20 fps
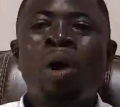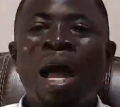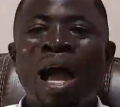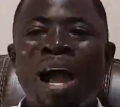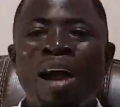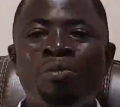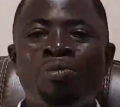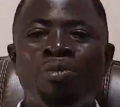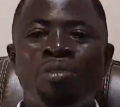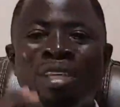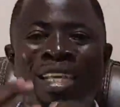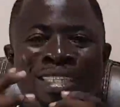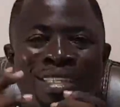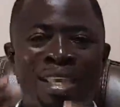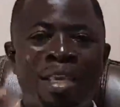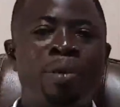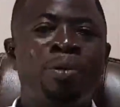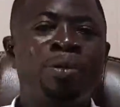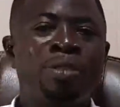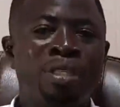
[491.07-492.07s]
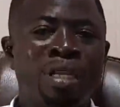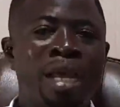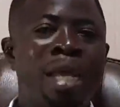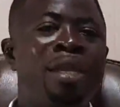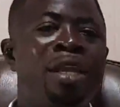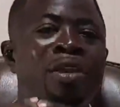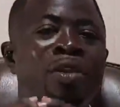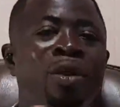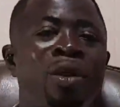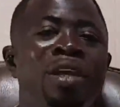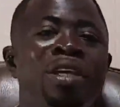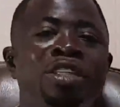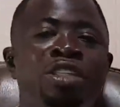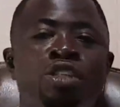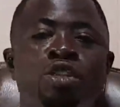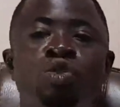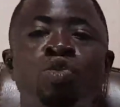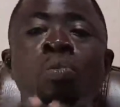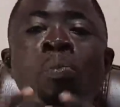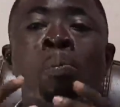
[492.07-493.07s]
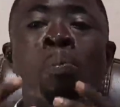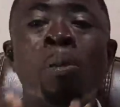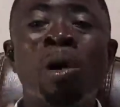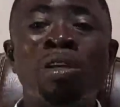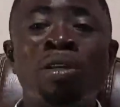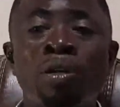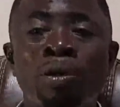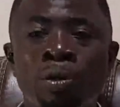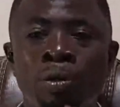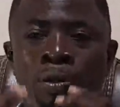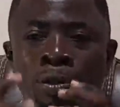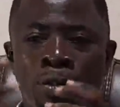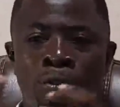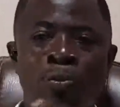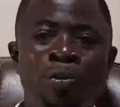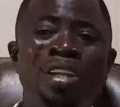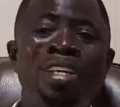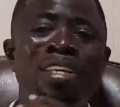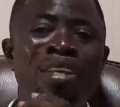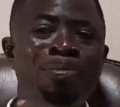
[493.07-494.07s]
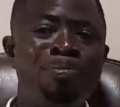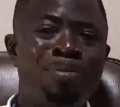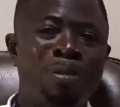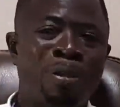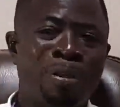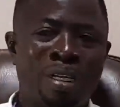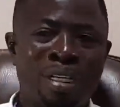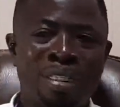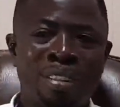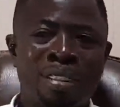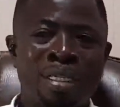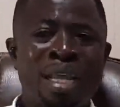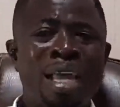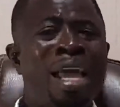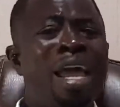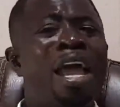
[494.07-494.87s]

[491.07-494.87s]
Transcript: have the skills and the knowledge to model 3D buildings